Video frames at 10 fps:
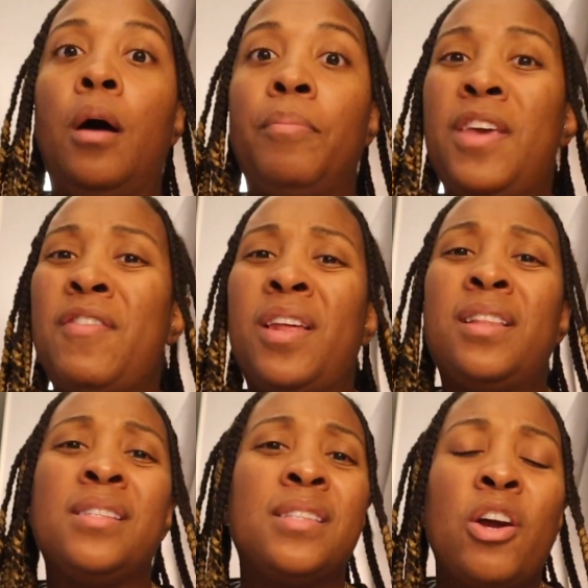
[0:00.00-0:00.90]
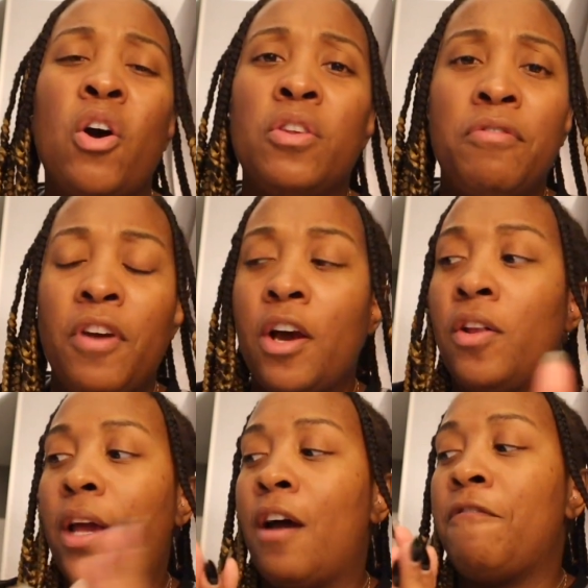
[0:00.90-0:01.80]
even like this thing called the veil.
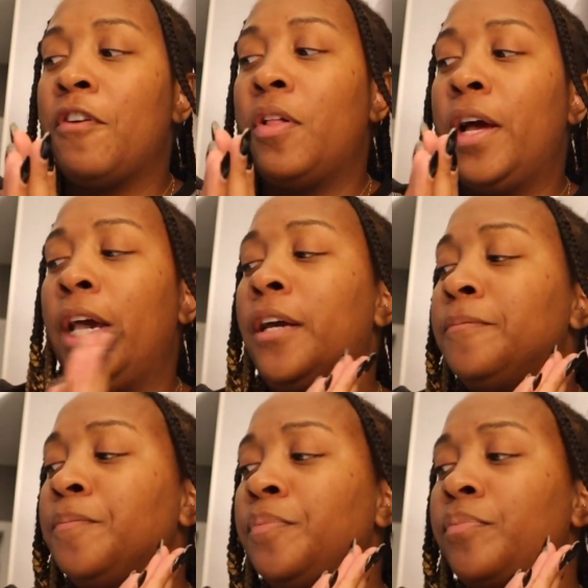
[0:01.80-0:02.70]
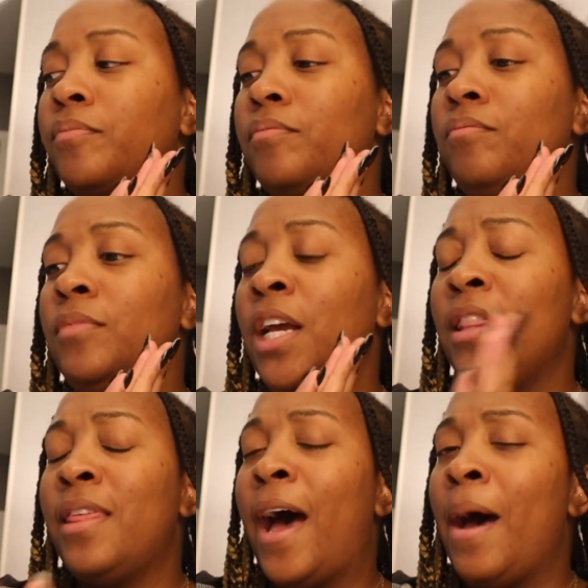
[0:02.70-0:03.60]
Like I feel like
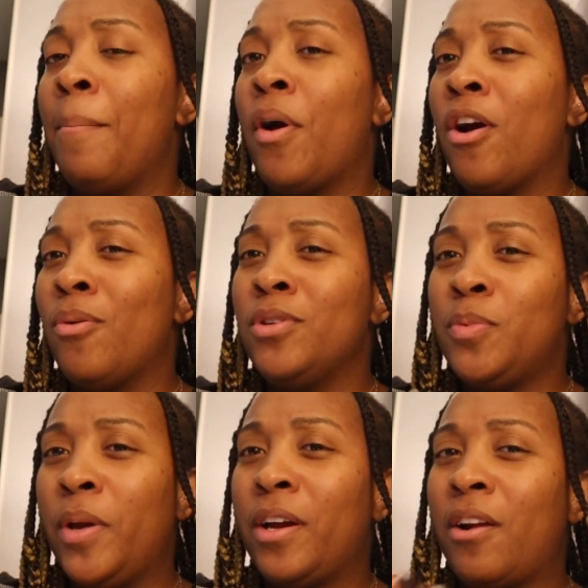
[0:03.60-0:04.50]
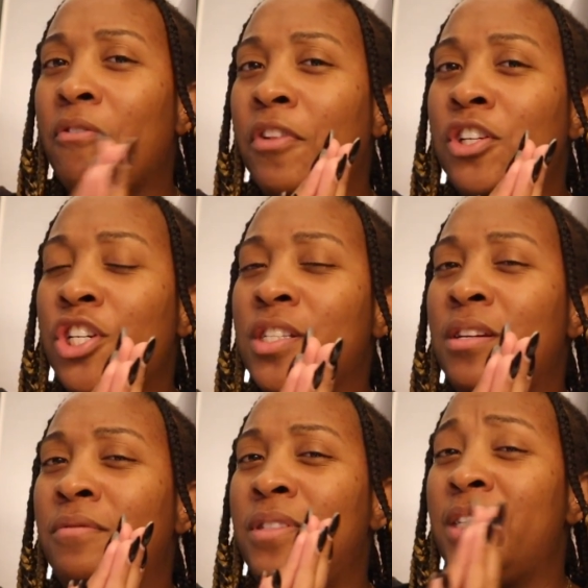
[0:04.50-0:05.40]
that part was weird. I don't feel like she has
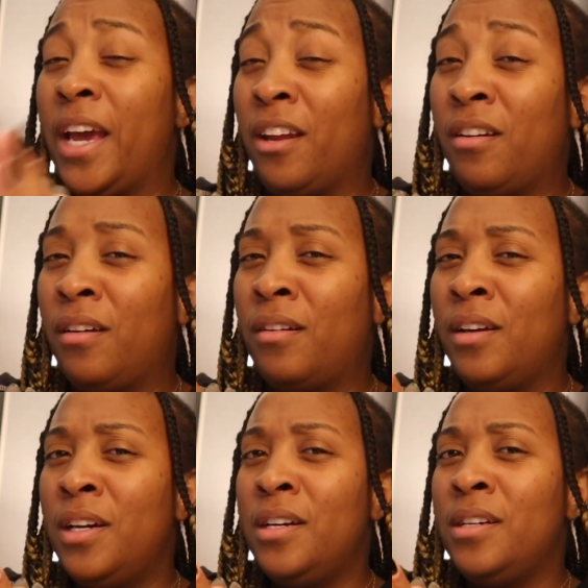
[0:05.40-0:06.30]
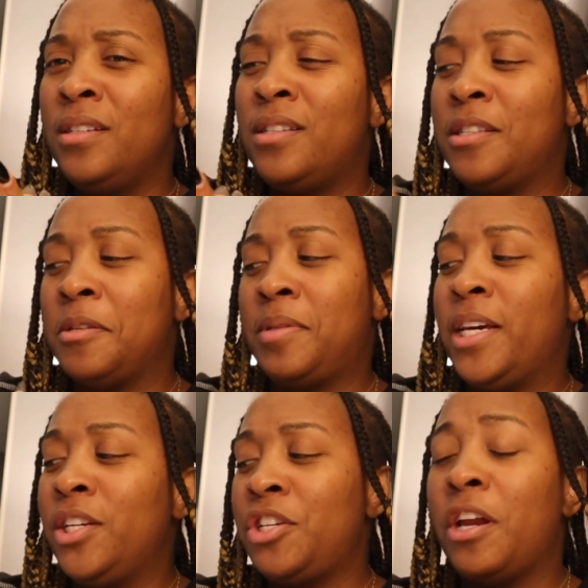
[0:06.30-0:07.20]
enough data to
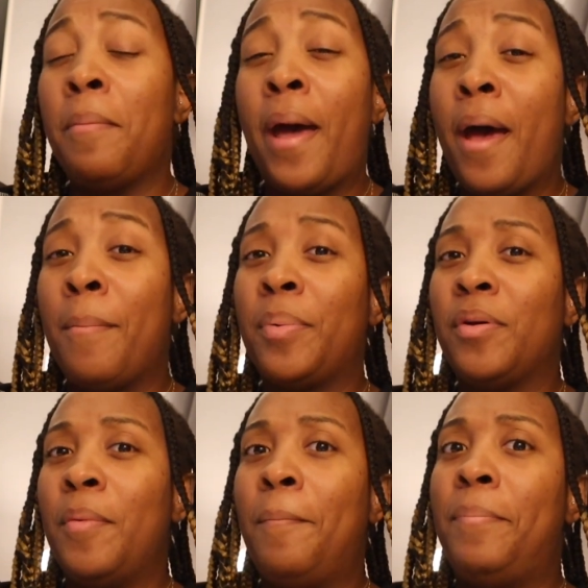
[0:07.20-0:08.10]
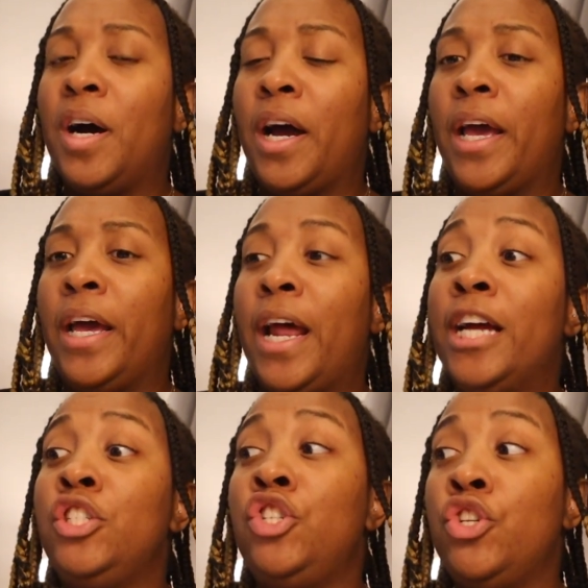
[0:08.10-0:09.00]
substantiate a map, but
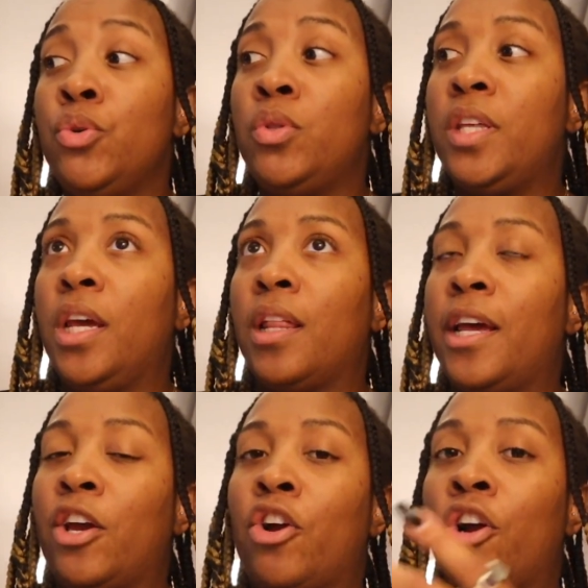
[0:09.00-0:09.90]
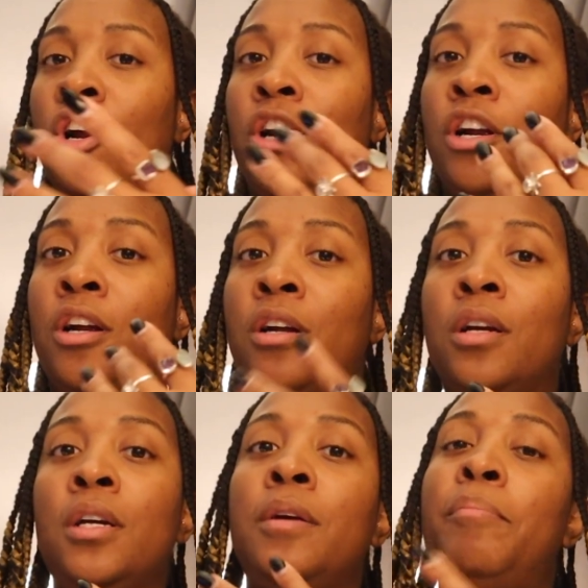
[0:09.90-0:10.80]
I do think like her
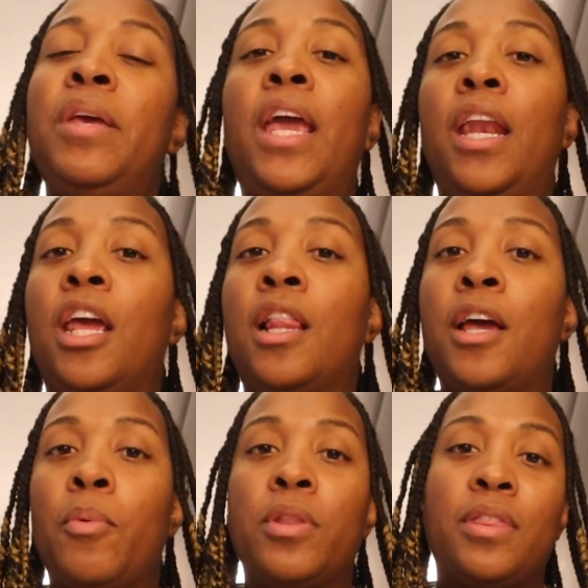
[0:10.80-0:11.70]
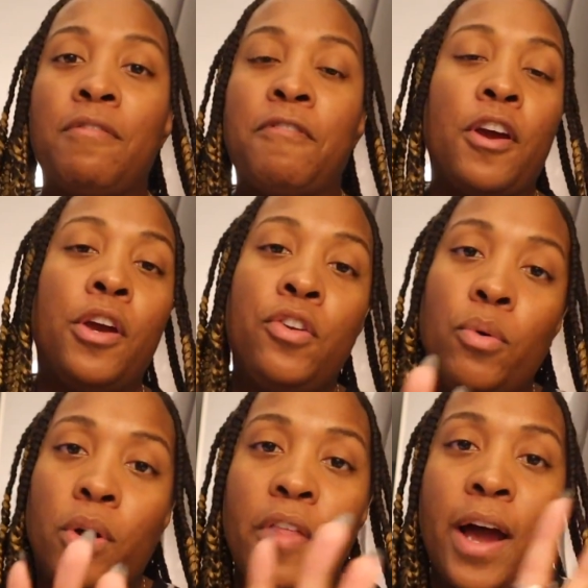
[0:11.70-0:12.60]
beginning like with the fairy
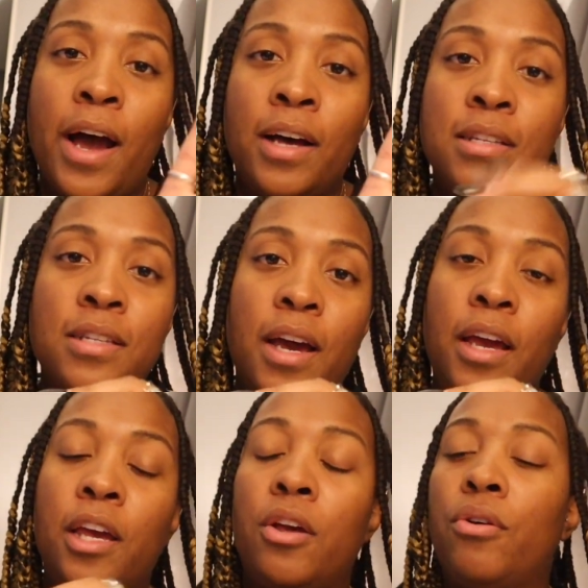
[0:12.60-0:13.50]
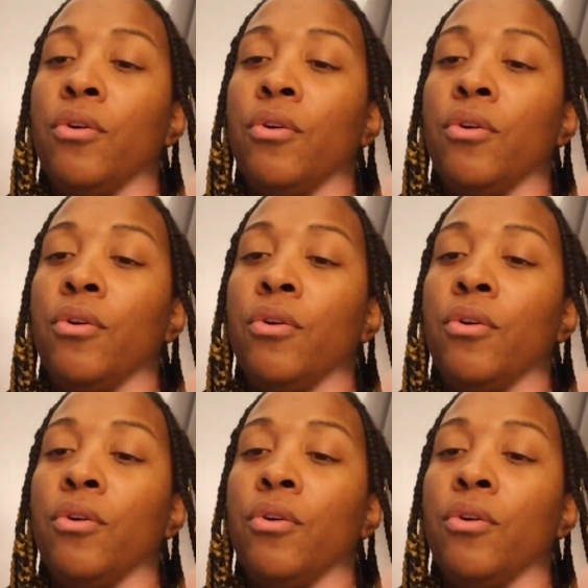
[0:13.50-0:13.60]
door that has like